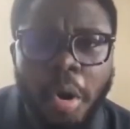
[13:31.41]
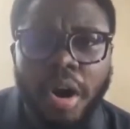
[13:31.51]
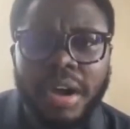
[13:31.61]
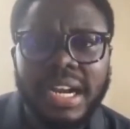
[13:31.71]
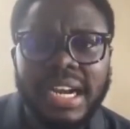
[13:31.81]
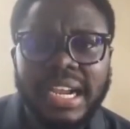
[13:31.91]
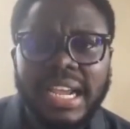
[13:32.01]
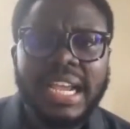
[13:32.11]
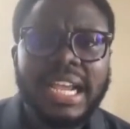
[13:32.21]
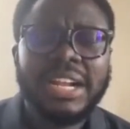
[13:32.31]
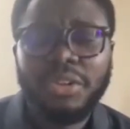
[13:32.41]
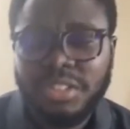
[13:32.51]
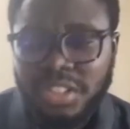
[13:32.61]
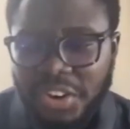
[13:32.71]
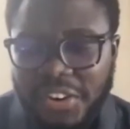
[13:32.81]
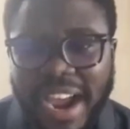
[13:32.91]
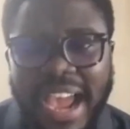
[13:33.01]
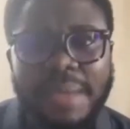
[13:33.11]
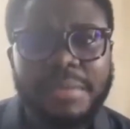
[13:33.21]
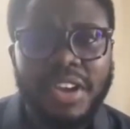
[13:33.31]
So don't mourn, don't
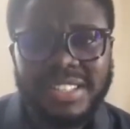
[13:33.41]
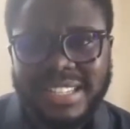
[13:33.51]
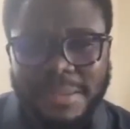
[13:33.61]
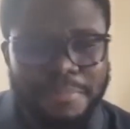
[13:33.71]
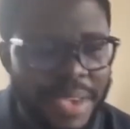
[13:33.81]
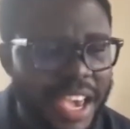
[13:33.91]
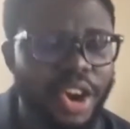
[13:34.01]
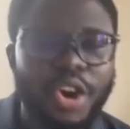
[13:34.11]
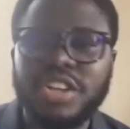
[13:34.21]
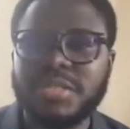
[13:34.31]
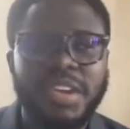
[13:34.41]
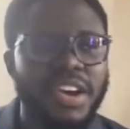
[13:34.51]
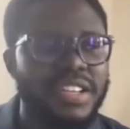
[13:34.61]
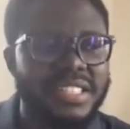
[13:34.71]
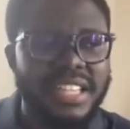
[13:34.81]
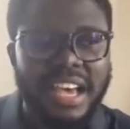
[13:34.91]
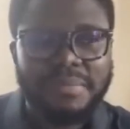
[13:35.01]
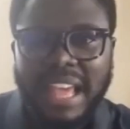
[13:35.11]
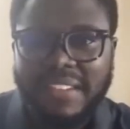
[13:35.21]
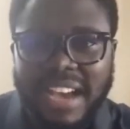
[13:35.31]
cry because there's a pay cut, because
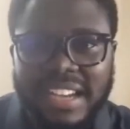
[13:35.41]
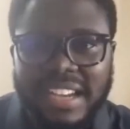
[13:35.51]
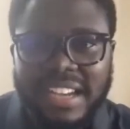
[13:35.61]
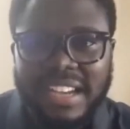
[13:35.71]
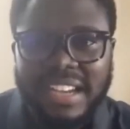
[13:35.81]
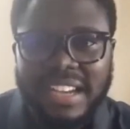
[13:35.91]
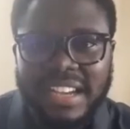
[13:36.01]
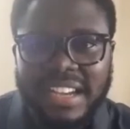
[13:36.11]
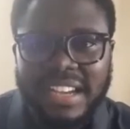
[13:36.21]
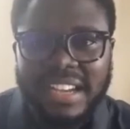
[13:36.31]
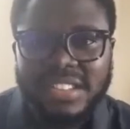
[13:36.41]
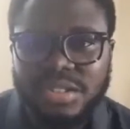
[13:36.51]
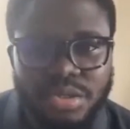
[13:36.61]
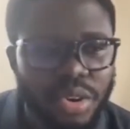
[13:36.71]
they have asked you to go.